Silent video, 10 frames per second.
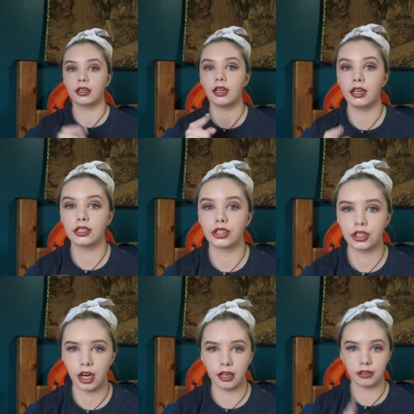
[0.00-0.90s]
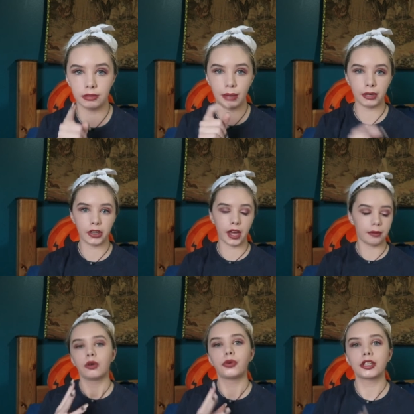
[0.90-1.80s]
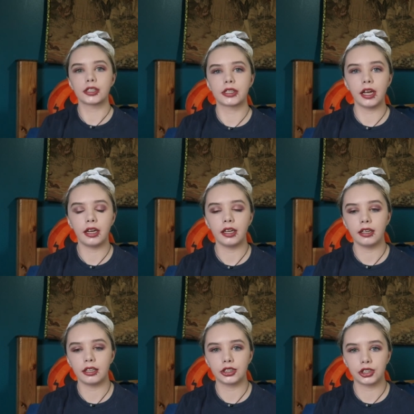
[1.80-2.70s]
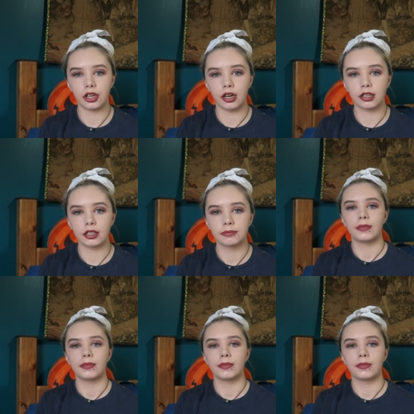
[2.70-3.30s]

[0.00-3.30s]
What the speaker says: remember that. We're just sitting in his truck.